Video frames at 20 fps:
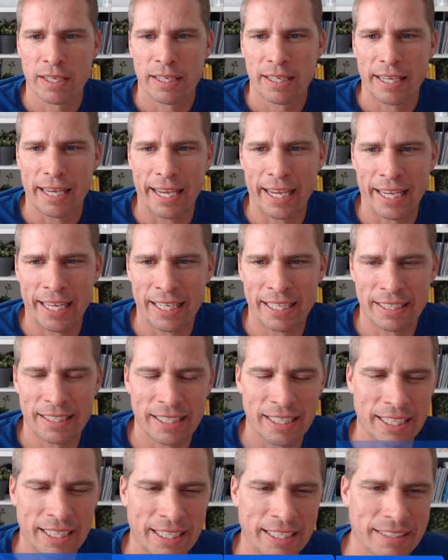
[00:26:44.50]

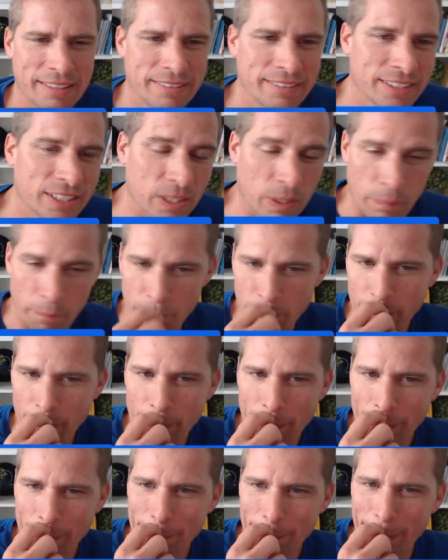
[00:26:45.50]
And so
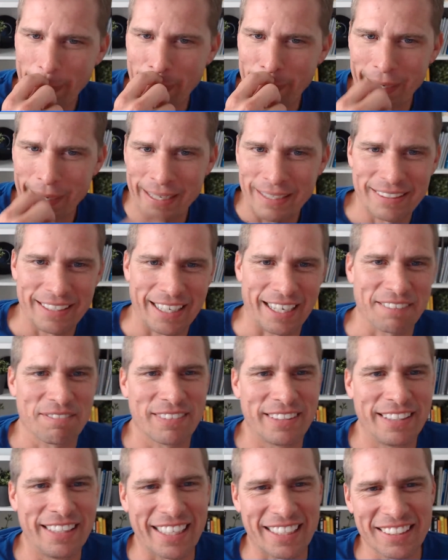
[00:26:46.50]
anyway, yeah,
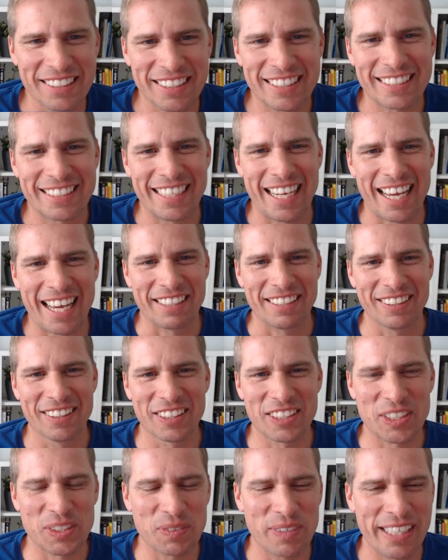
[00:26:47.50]
Nicholas, yeah,
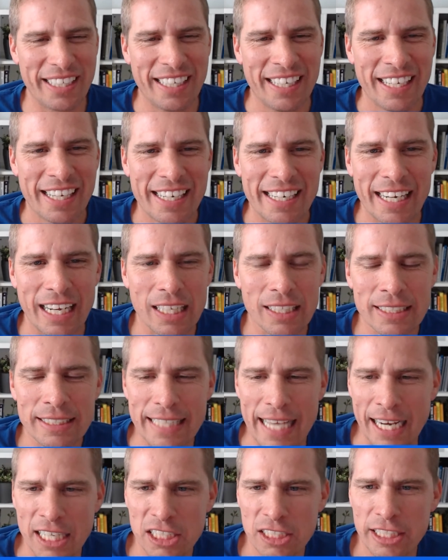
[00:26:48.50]
looks sweet. Nicholas,
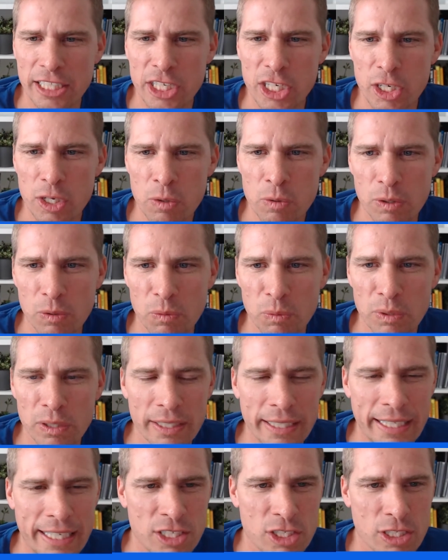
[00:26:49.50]
actually, you were
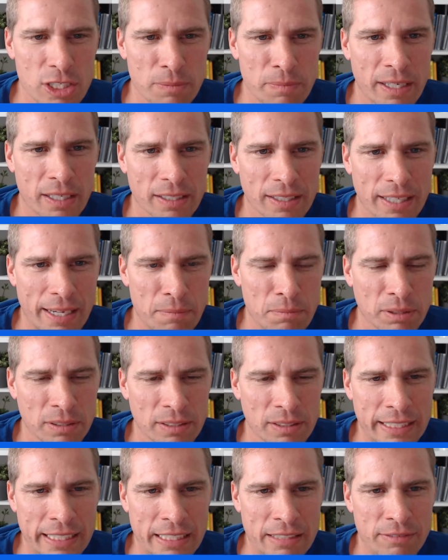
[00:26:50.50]
really instrumental, I
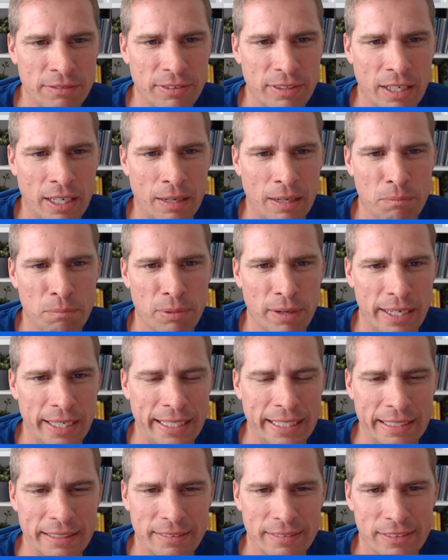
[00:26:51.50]
believe.
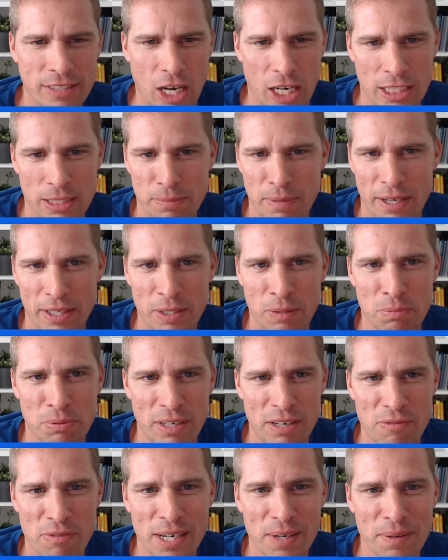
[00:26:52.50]
Brittany talks about you pretty
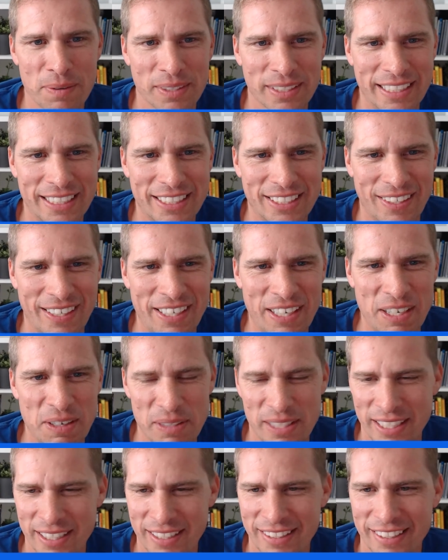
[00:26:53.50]
frequently, so I know
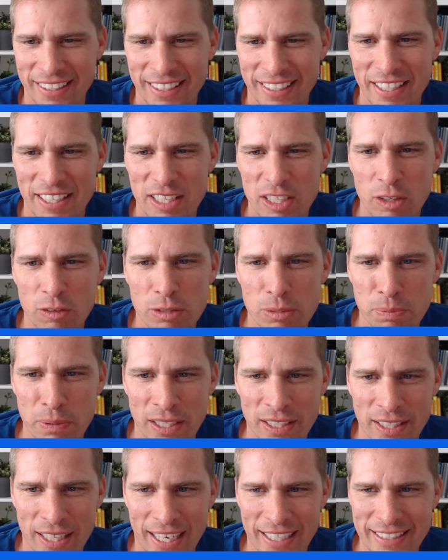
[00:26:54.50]
that you've spent
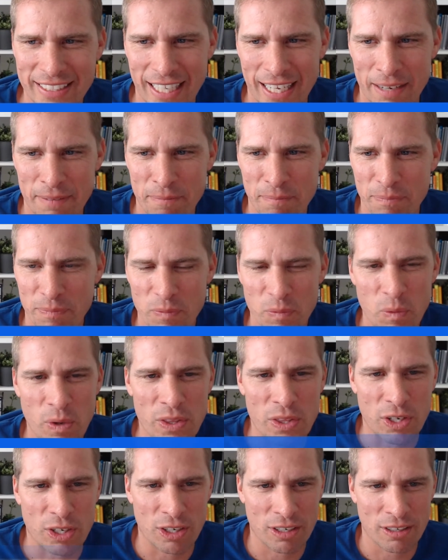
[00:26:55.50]
a lot of time with
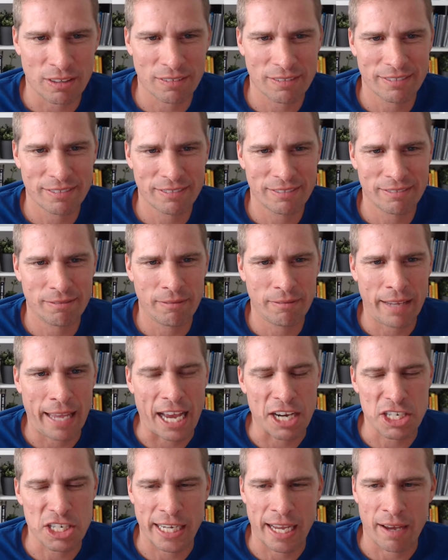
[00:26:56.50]
her
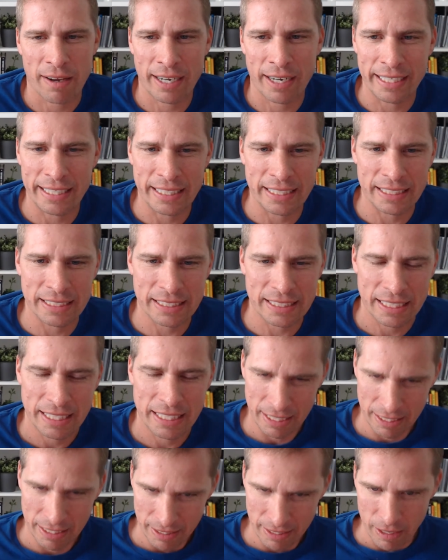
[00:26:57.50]
hashing out ideas.
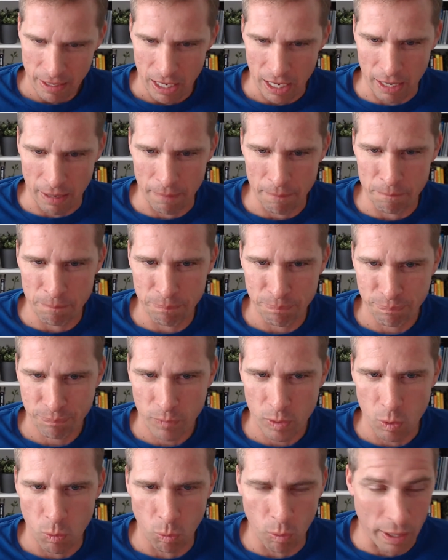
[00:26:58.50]

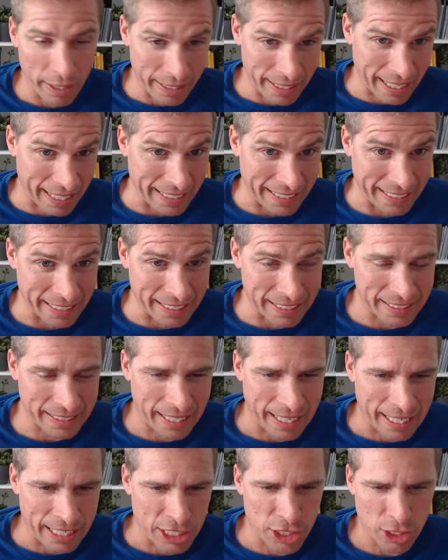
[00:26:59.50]
One of the ideas
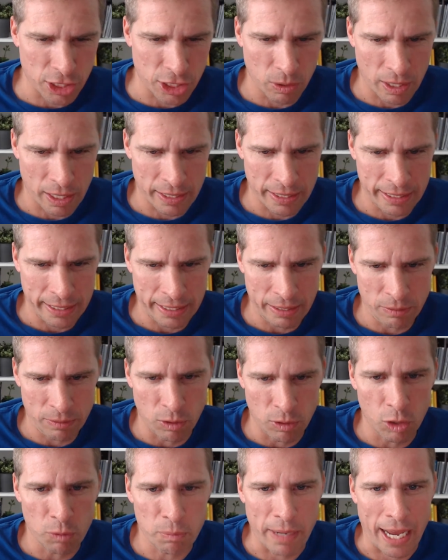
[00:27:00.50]
that I showed on the
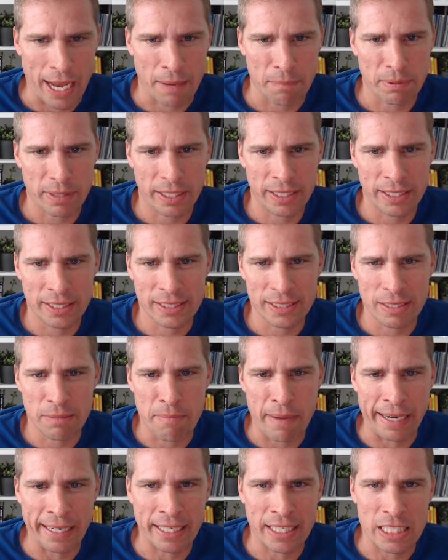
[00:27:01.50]
roadmap is the
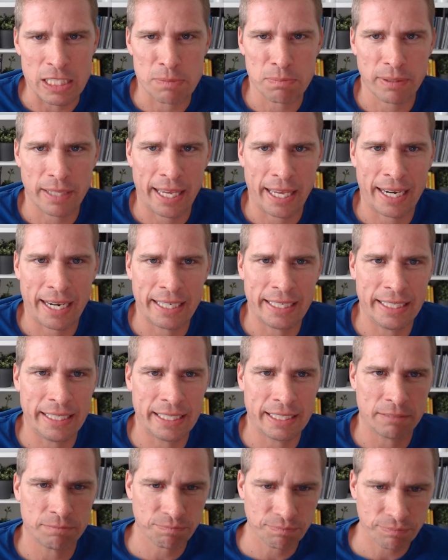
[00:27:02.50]
maintenance plan
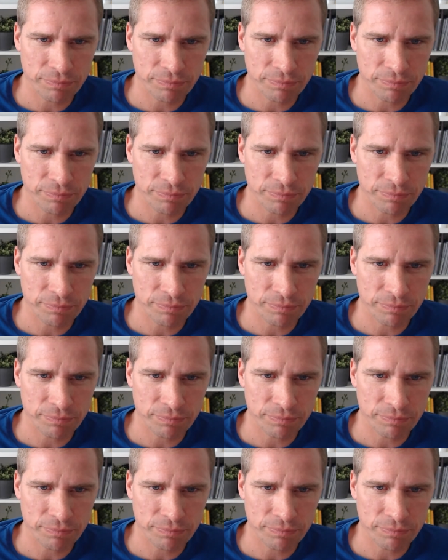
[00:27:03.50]
idea.